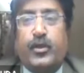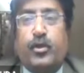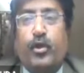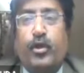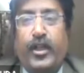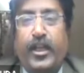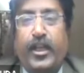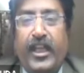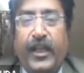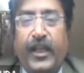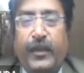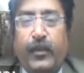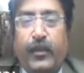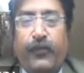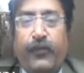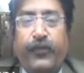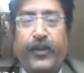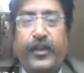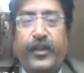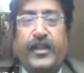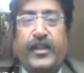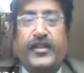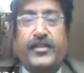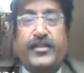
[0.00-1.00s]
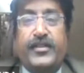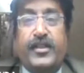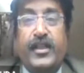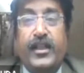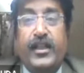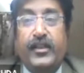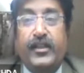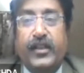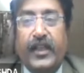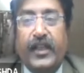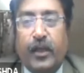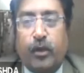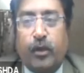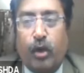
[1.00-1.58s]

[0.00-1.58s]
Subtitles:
so name of industry, their